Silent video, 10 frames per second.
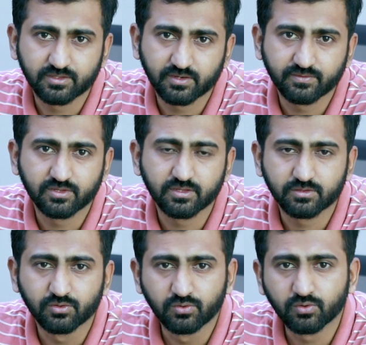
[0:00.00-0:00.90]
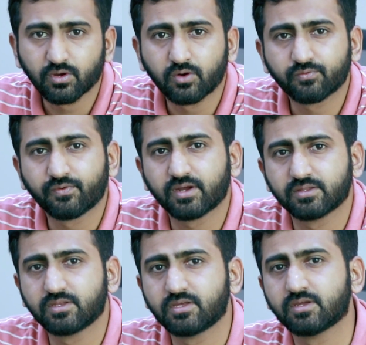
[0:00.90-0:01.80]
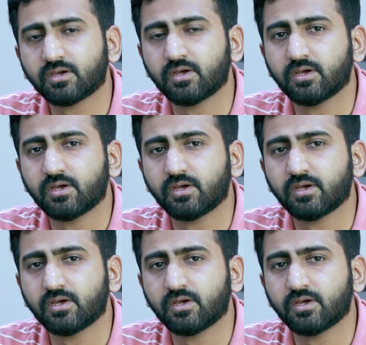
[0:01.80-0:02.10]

services. So look out for the